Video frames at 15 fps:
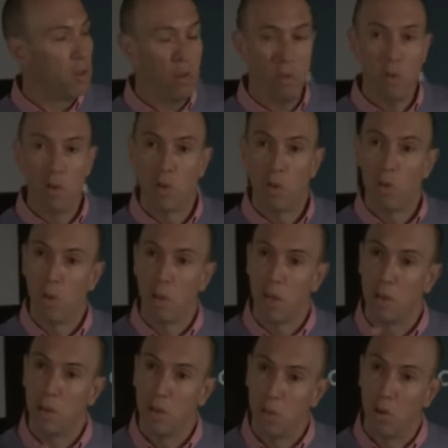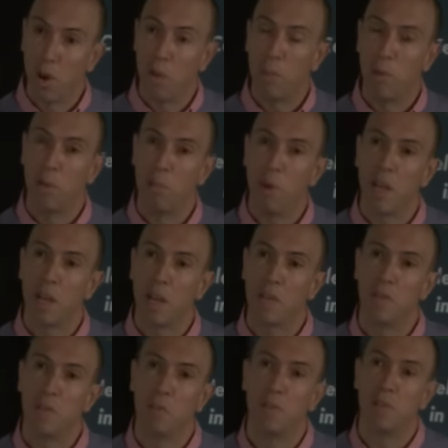neural and neuroimmune
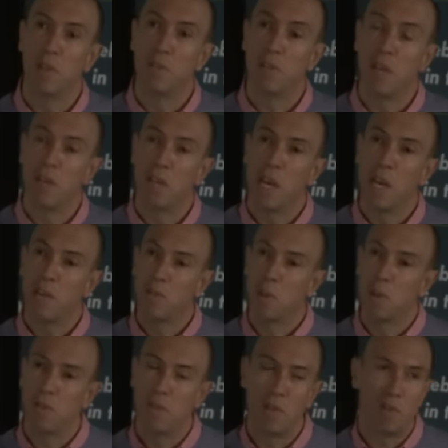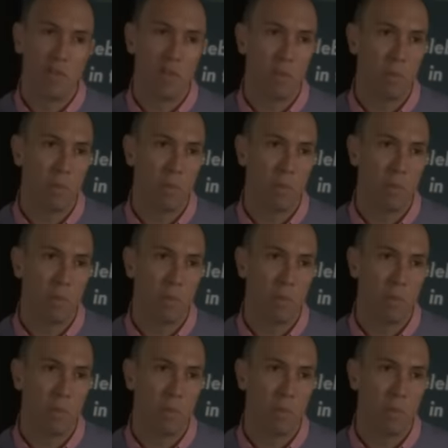mechanisms that send danger messages to the